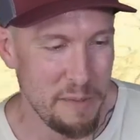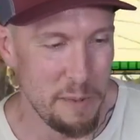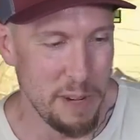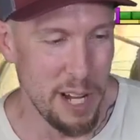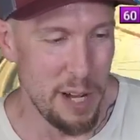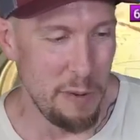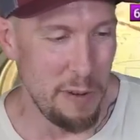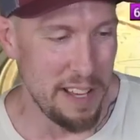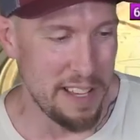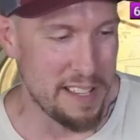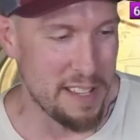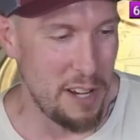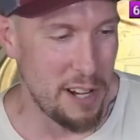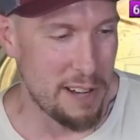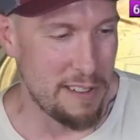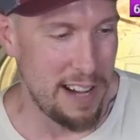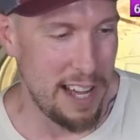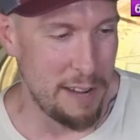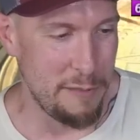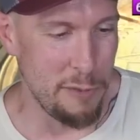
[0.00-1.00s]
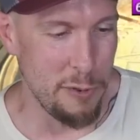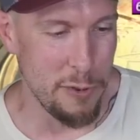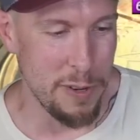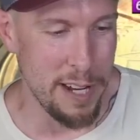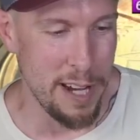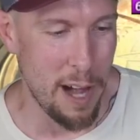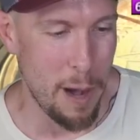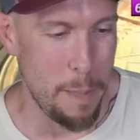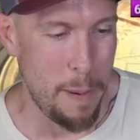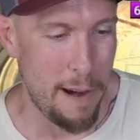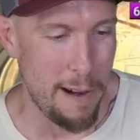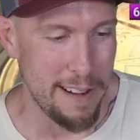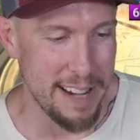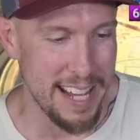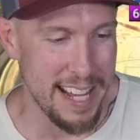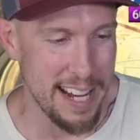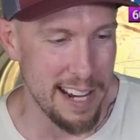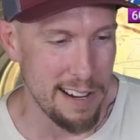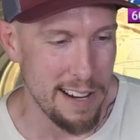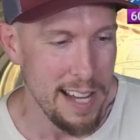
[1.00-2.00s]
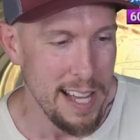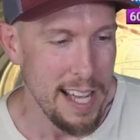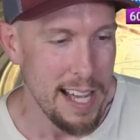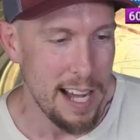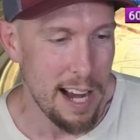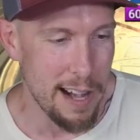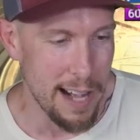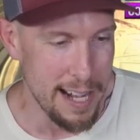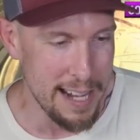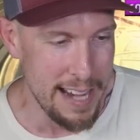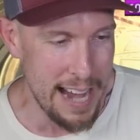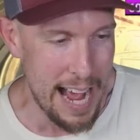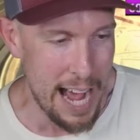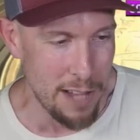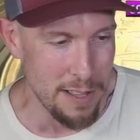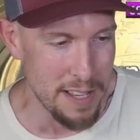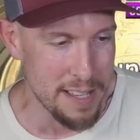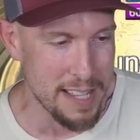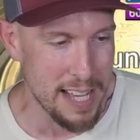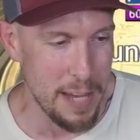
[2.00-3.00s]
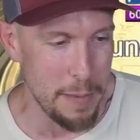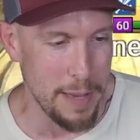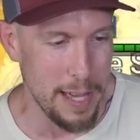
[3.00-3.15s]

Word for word: We don't want Skull Crown ruining our party here. All right, now let's come